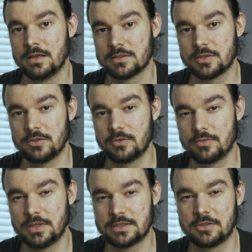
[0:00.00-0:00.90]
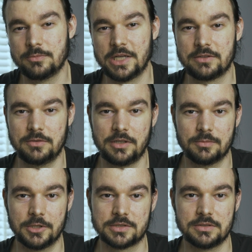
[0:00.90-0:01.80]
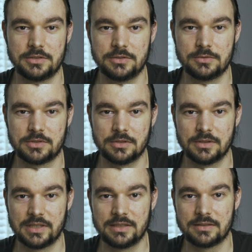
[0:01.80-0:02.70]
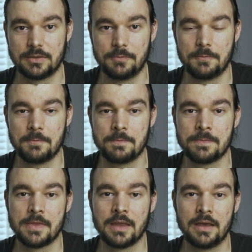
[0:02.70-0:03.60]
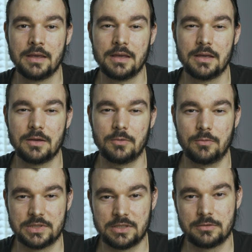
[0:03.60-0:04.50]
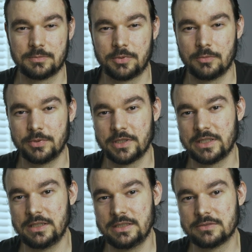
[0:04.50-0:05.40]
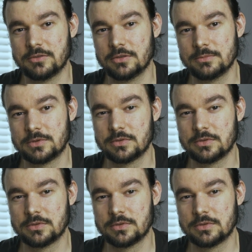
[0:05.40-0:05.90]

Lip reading: So let's go back to the commercial use content. Without the proper release forms